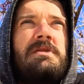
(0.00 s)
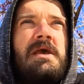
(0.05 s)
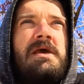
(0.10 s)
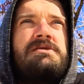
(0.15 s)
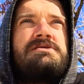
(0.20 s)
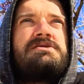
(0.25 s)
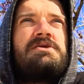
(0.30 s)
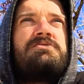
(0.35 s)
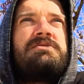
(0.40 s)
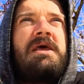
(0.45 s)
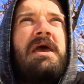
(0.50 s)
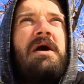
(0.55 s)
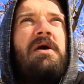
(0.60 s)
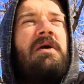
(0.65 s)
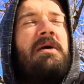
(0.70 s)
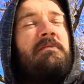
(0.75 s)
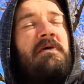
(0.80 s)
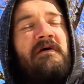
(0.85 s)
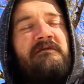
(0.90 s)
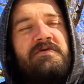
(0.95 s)
And so
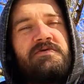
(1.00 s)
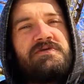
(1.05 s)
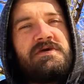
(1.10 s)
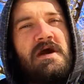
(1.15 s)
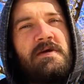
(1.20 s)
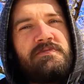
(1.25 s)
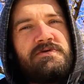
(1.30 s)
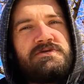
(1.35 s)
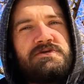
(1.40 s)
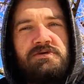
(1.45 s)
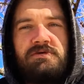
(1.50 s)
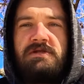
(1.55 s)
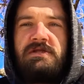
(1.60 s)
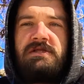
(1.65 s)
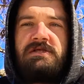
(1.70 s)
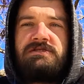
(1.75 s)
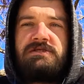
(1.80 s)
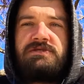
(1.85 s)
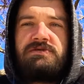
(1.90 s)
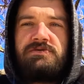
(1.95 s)
now I'm offered the
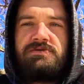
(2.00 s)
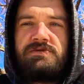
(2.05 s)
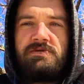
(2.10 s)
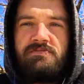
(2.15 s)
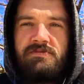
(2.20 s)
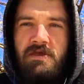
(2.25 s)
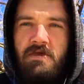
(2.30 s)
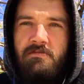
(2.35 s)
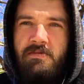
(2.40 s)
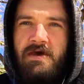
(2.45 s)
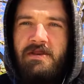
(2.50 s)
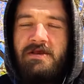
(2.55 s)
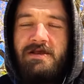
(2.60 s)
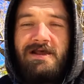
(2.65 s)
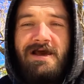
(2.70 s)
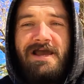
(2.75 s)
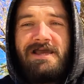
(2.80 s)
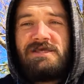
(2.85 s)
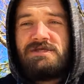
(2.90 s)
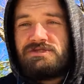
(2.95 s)
opportunity to do something about it.
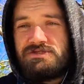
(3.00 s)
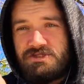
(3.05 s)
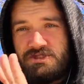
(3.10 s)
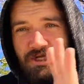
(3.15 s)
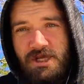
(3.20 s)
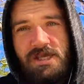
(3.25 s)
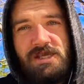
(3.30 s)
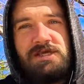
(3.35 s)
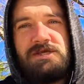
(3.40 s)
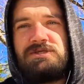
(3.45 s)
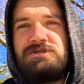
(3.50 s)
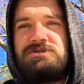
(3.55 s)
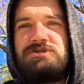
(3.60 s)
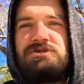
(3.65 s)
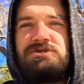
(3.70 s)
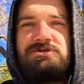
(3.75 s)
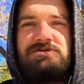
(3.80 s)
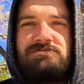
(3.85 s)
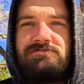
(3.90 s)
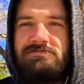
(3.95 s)
I can
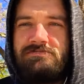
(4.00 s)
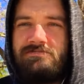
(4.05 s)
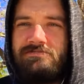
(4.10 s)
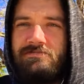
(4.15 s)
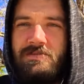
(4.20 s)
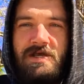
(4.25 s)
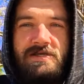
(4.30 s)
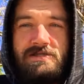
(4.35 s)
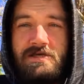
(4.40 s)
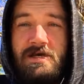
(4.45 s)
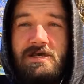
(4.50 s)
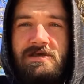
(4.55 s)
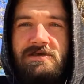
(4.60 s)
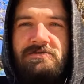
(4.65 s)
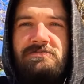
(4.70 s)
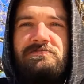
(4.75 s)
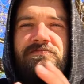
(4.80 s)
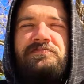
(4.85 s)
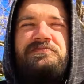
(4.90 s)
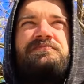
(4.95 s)
change my
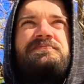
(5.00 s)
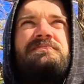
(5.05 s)
diet.